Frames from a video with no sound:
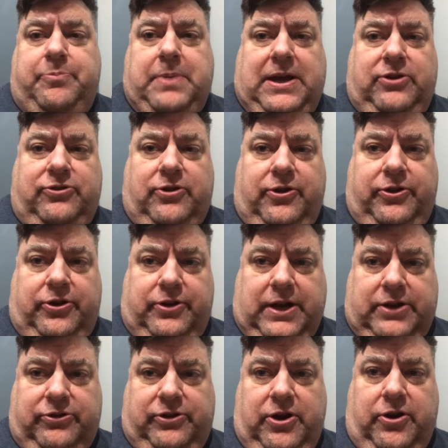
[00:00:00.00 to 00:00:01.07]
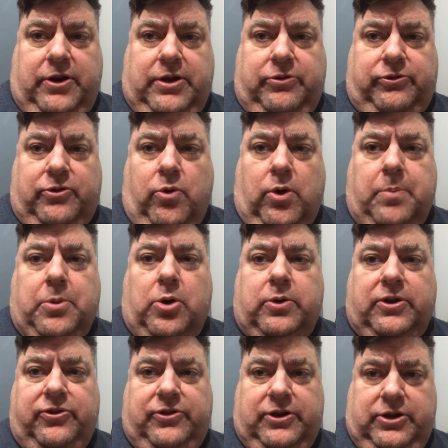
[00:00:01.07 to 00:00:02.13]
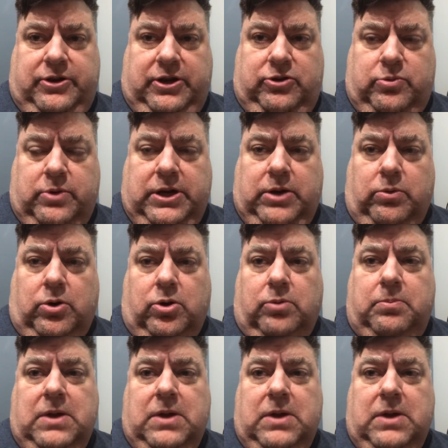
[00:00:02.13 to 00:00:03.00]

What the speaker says: based on their dexterity score bonus and a D20 roll.